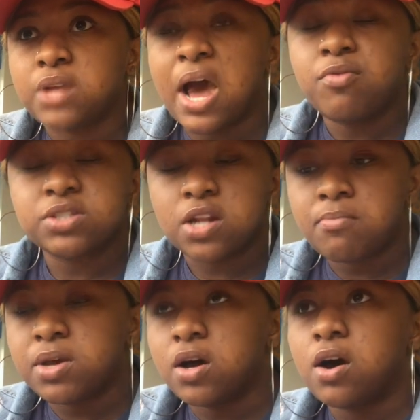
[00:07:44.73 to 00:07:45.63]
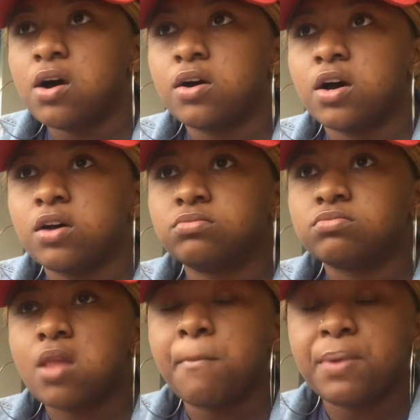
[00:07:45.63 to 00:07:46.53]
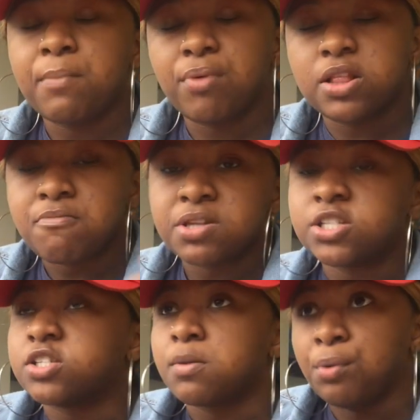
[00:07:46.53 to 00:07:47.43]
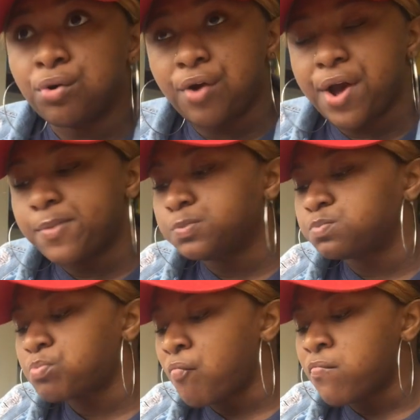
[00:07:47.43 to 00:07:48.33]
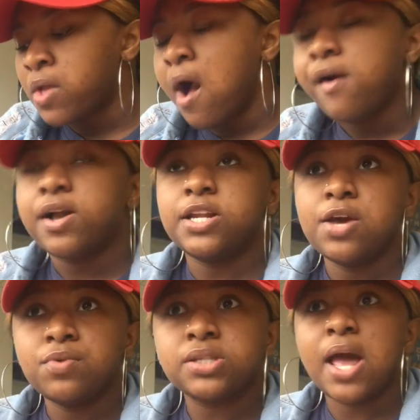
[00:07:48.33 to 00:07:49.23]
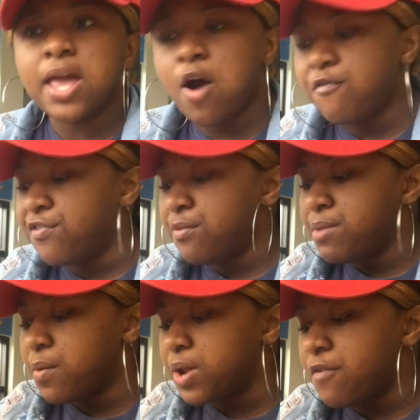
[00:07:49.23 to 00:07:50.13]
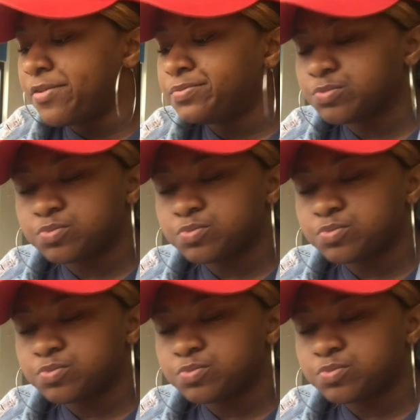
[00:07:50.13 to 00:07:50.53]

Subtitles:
I was in a Big Brother, Big Sister program. And it was like helpful for me or whatever.